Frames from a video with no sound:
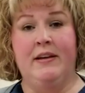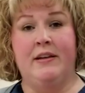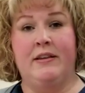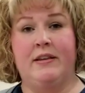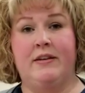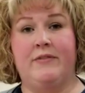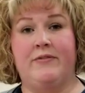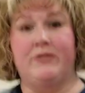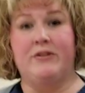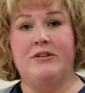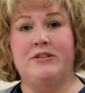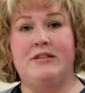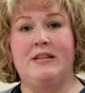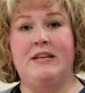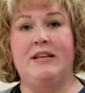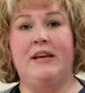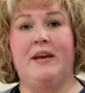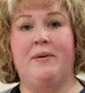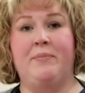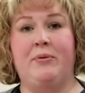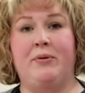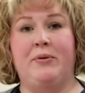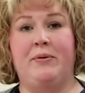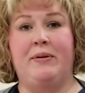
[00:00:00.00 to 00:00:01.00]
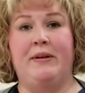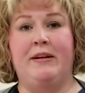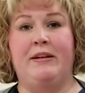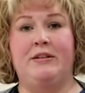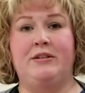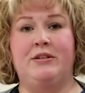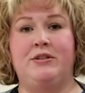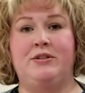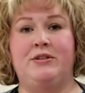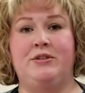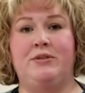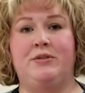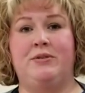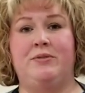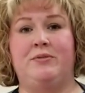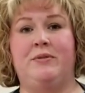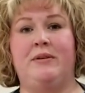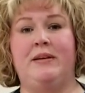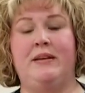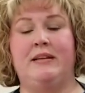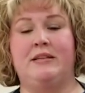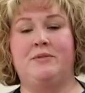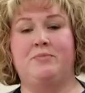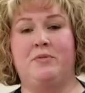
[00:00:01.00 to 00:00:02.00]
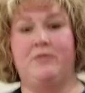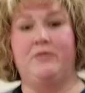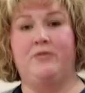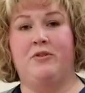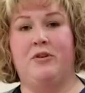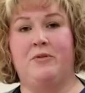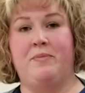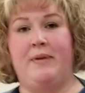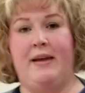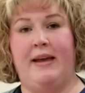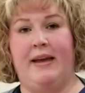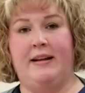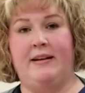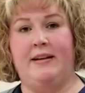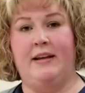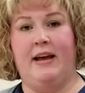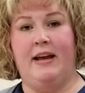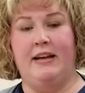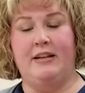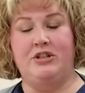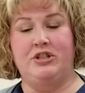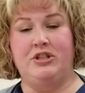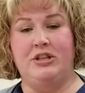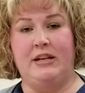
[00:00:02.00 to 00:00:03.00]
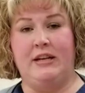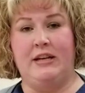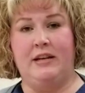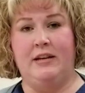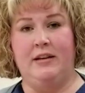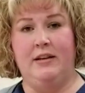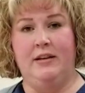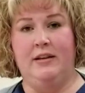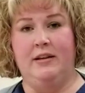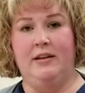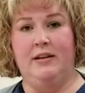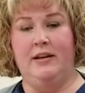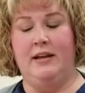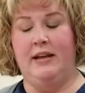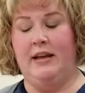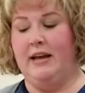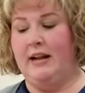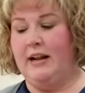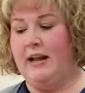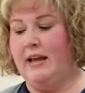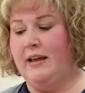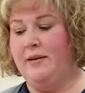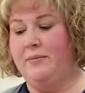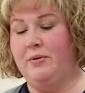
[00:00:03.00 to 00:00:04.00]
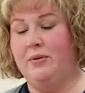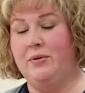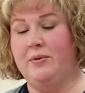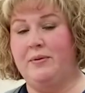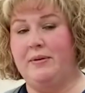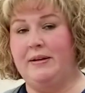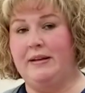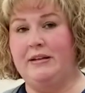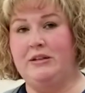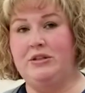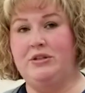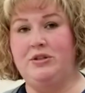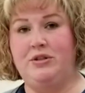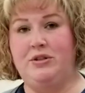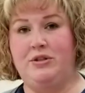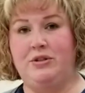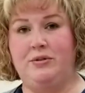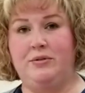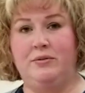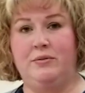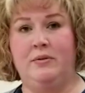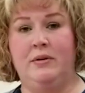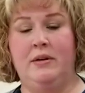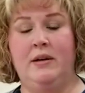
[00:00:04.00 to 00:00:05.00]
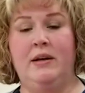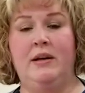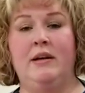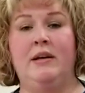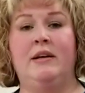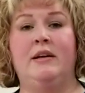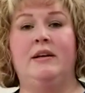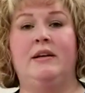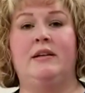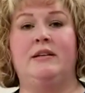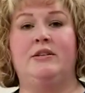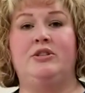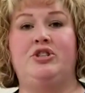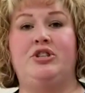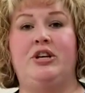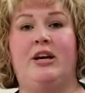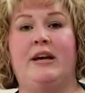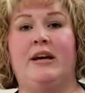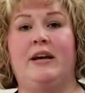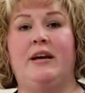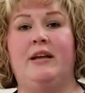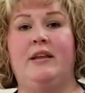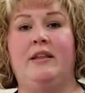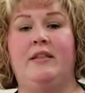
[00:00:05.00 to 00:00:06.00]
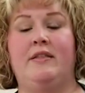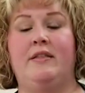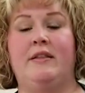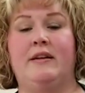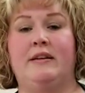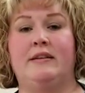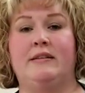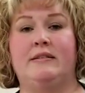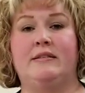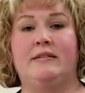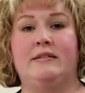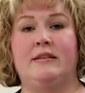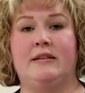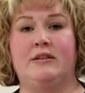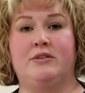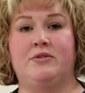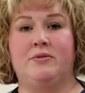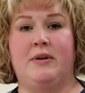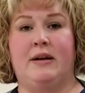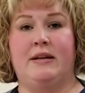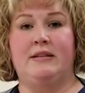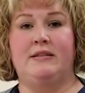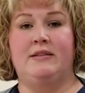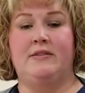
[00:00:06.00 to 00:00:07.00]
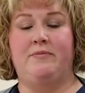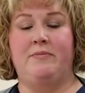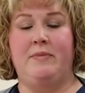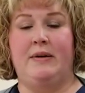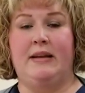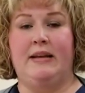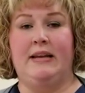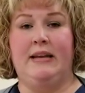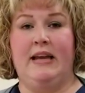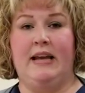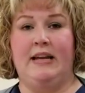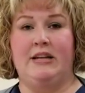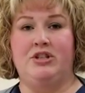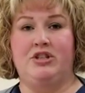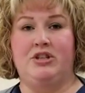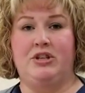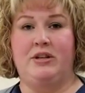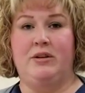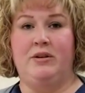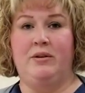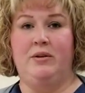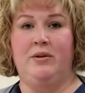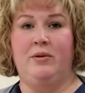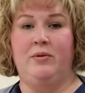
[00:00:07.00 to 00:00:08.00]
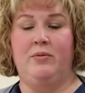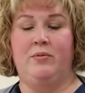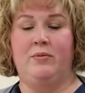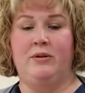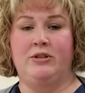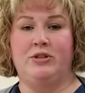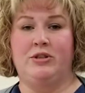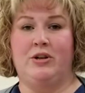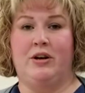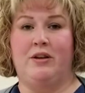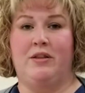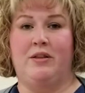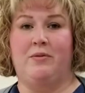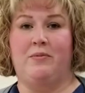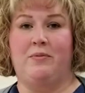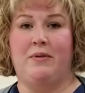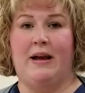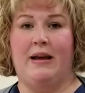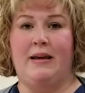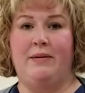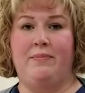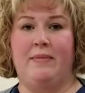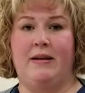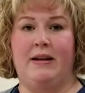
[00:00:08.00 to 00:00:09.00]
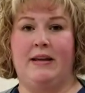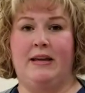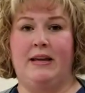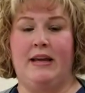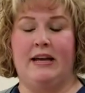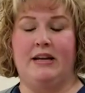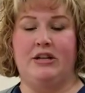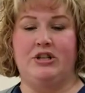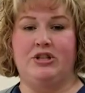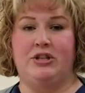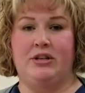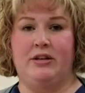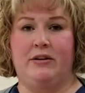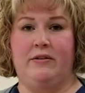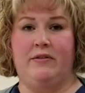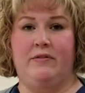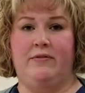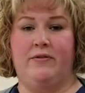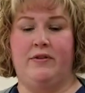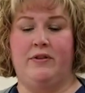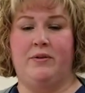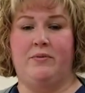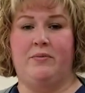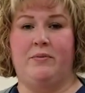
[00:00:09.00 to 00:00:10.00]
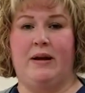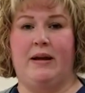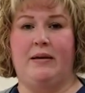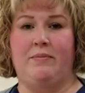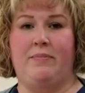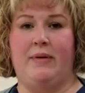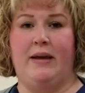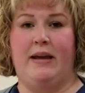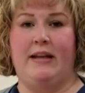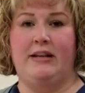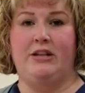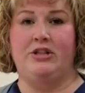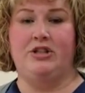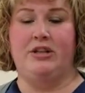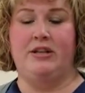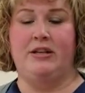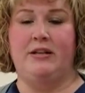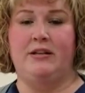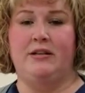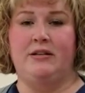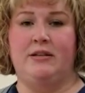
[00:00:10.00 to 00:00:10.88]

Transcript: The first thing I'm going to do is perform hand hygiene, and I am going to check the 6 rights of medication, which are the right medication for the right patient,